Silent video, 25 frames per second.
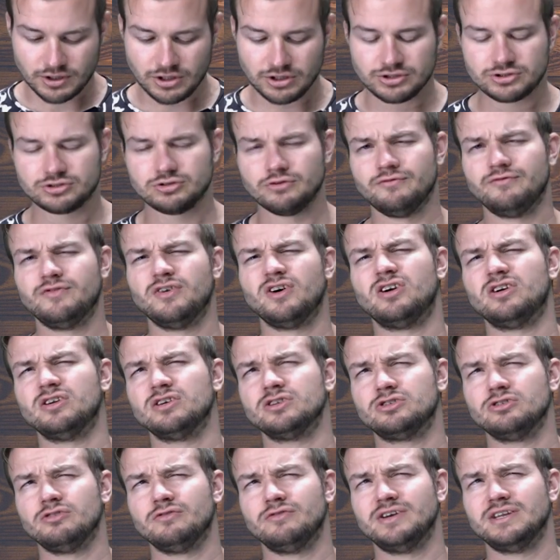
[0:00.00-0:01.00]
So where
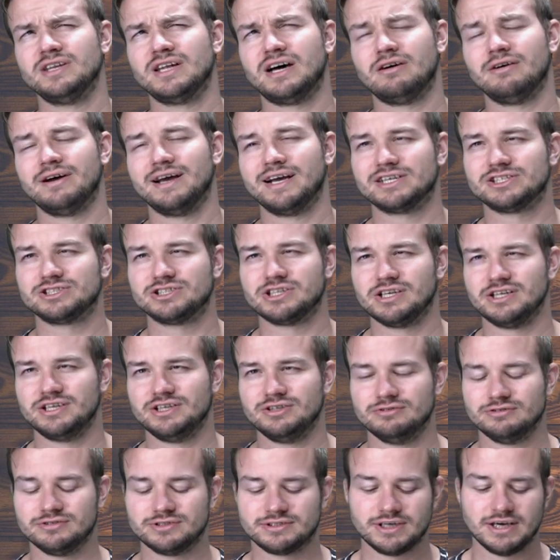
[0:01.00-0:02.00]
do we now actually
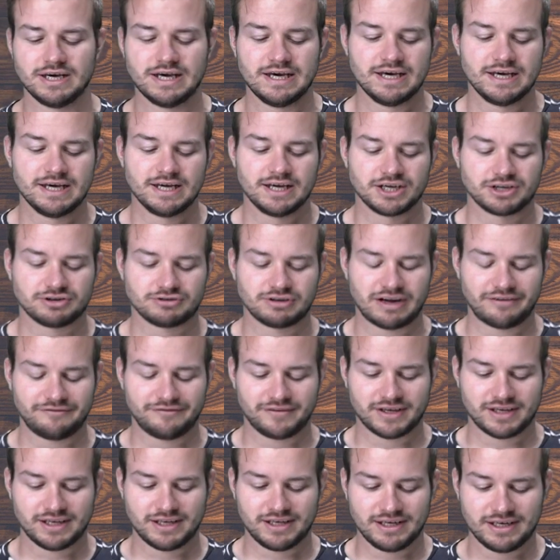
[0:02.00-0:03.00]
use
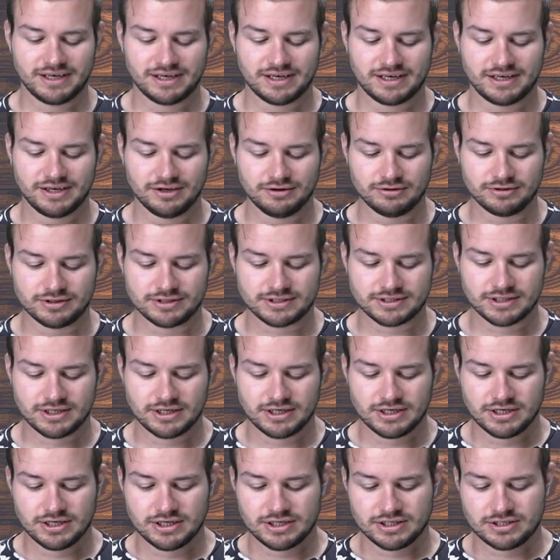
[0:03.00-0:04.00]
graphic EQs?
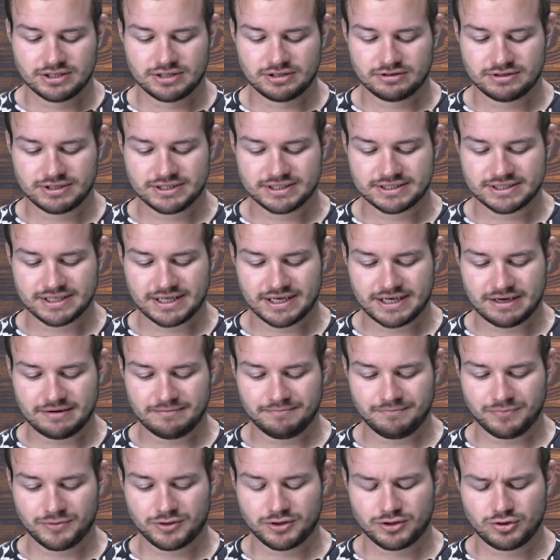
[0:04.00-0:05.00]
There is
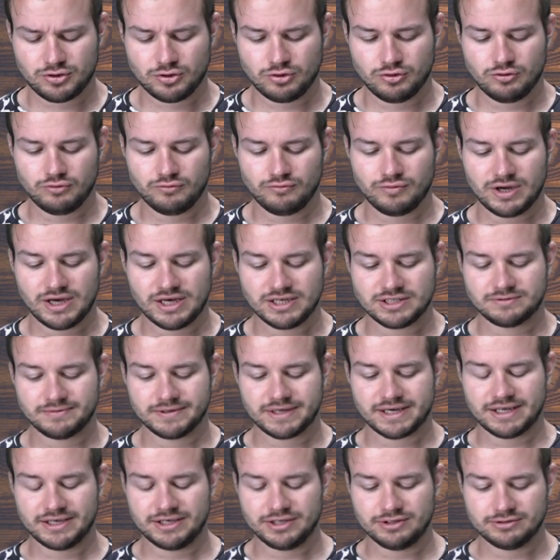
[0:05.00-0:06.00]
2 ways we
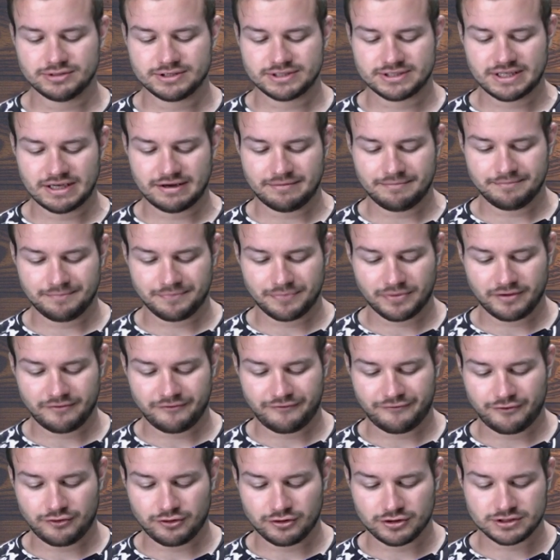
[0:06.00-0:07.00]
can use them.
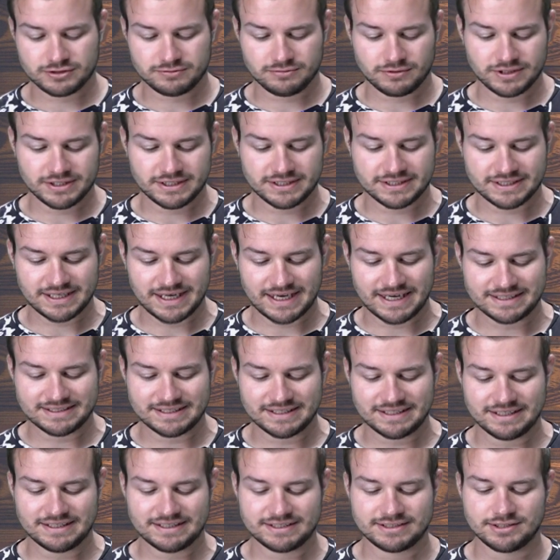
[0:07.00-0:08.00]
First one is as
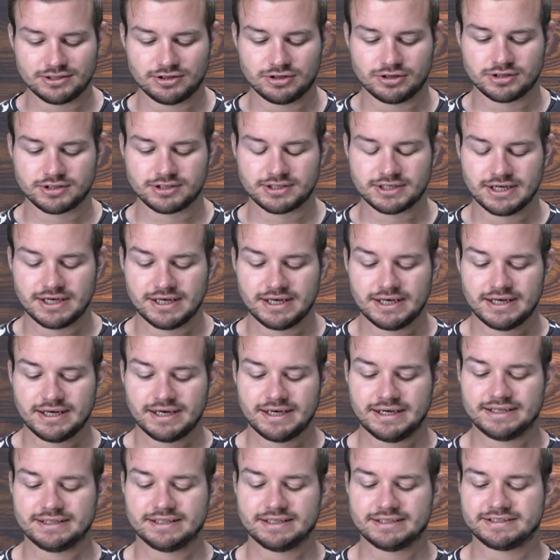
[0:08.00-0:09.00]
an insert
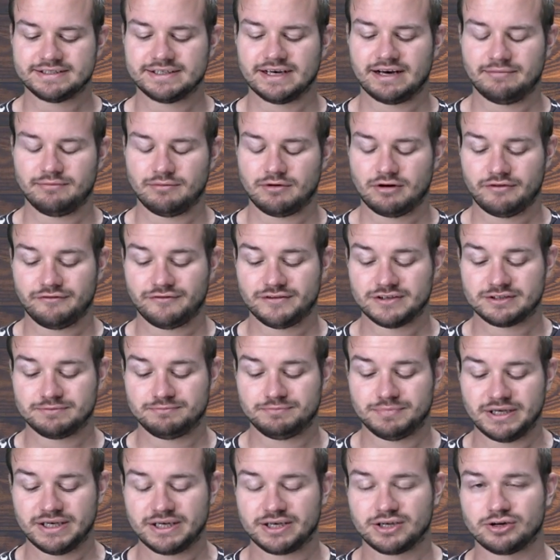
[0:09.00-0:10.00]
in the sum of a
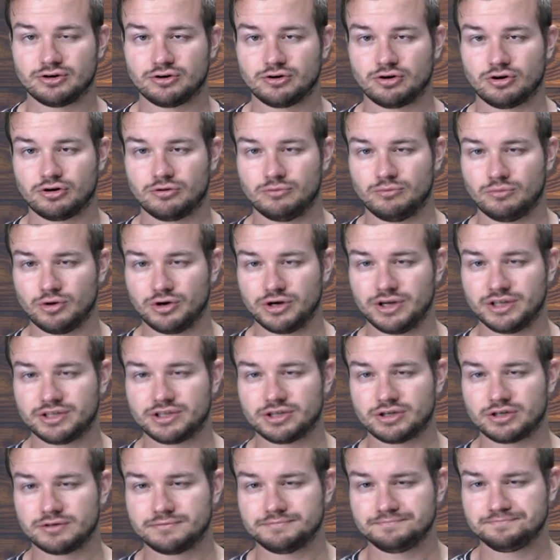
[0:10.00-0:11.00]
speaker or
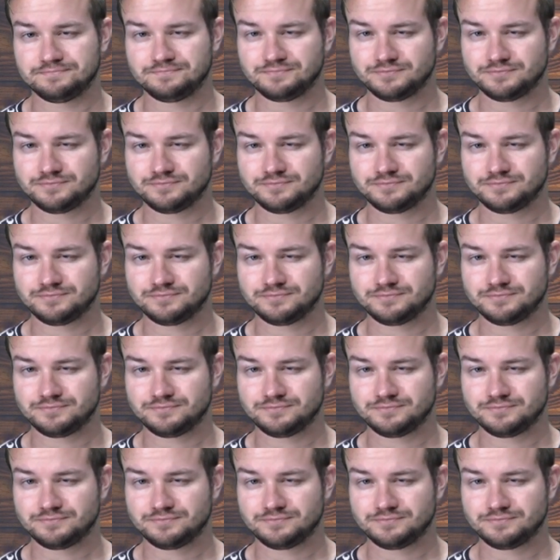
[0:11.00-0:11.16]
monitor.